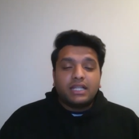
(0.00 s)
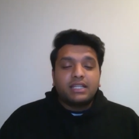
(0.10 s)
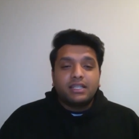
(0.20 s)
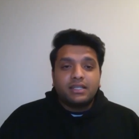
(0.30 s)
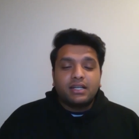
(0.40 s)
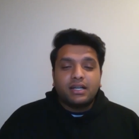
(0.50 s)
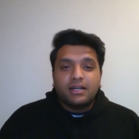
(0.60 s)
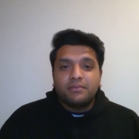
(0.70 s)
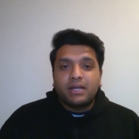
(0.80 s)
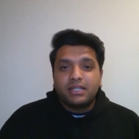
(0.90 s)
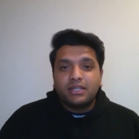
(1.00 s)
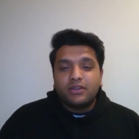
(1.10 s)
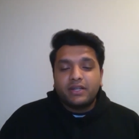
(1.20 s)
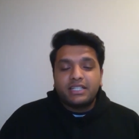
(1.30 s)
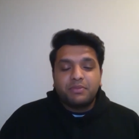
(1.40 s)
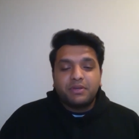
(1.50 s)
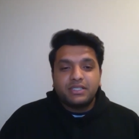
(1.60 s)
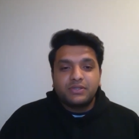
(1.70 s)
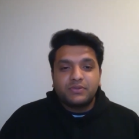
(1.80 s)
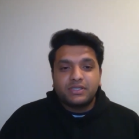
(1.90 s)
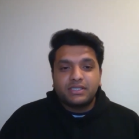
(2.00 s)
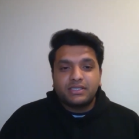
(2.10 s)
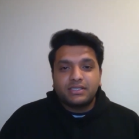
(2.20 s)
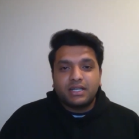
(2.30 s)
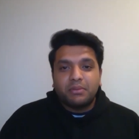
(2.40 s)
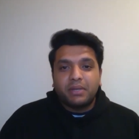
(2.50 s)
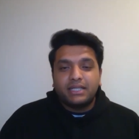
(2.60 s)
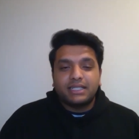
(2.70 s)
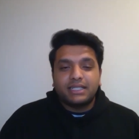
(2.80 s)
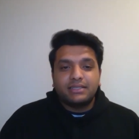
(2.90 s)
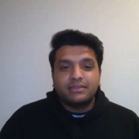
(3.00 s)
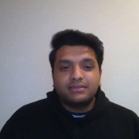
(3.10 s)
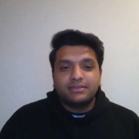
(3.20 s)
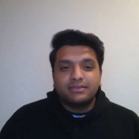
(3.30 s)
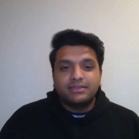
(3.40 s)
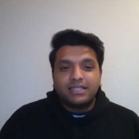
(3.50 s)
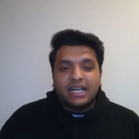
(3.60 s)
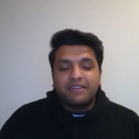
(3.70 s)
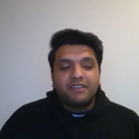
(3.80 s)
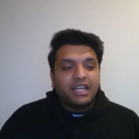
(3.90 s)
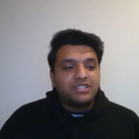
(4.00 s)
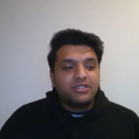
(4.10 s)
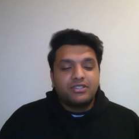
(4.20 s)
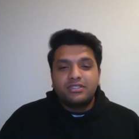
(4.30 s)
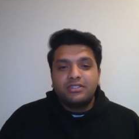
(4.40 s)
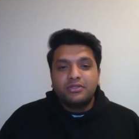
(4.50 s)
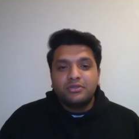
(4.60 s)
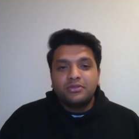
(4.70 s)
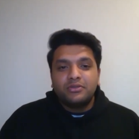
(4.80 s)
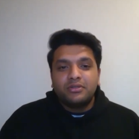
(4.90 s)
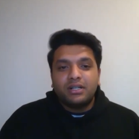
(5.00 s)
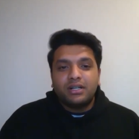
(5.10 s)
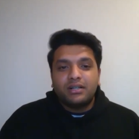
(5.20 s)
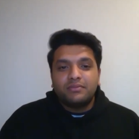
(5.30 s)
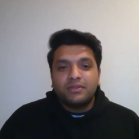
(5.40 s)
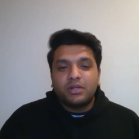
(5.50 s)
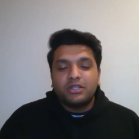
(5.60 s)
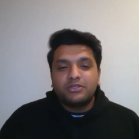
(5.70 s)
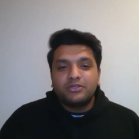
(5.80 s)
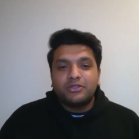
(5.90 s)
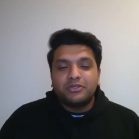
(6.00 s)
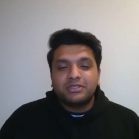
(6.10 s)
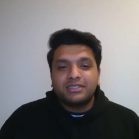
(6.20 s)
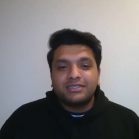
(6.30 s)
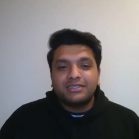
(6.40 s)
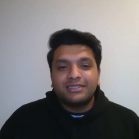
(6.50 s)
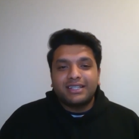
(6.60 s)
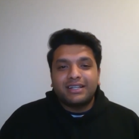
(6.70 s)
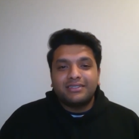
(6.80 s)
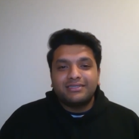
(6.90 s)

I think uh, I think your experience was amazing. I feel I should do um, one or two courses now.